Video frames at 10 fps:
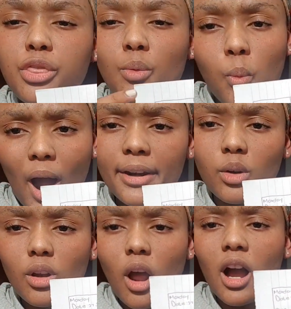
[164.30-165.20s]
1
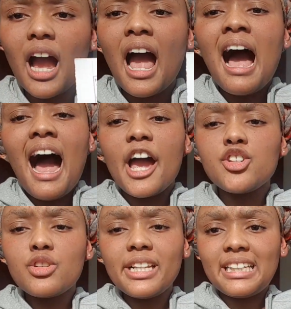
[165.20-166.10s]
o'clock I
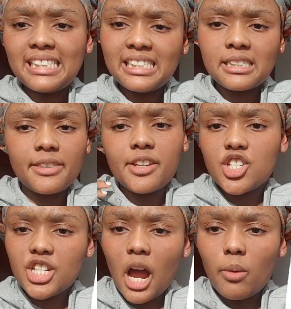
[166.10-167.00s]
usually eat and then
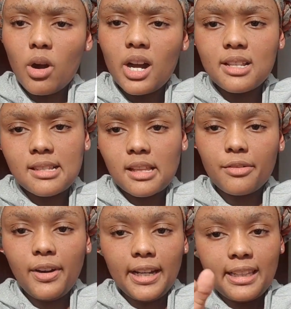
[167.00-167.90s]
shower and
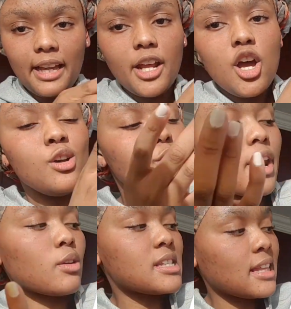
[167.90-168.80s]
stuff like that. So
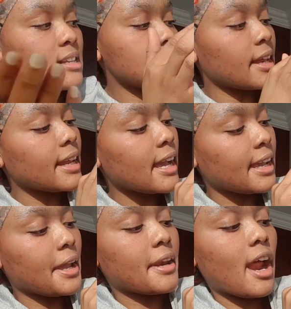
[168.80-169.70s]
now I would start studying
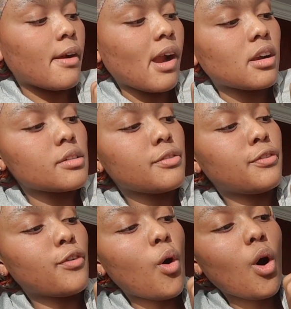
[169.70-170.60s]
again around
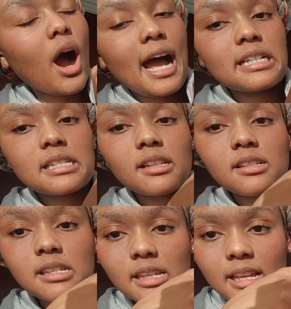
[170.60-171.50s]
4 until
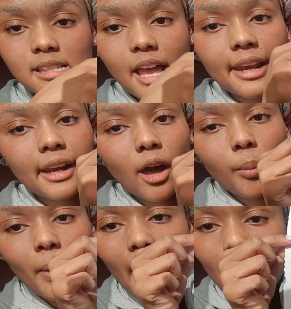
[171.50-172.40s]
6, and then
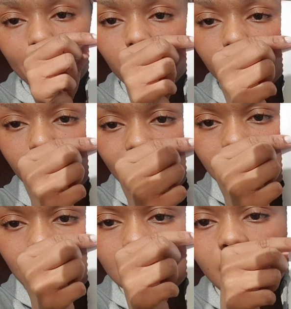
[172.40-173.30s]
I put
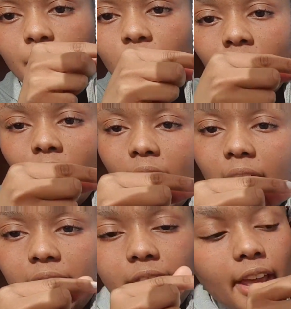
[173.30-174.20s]
physics,
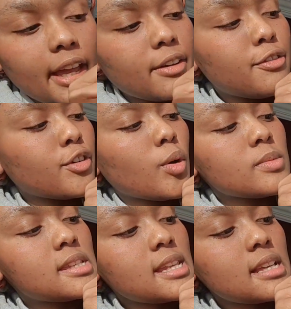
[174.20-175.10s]
and then from
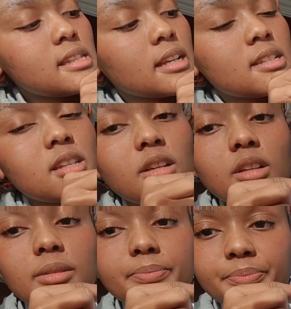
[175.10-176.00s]
6
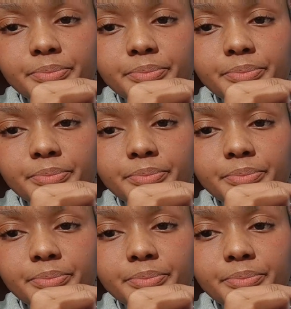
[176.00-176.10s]
until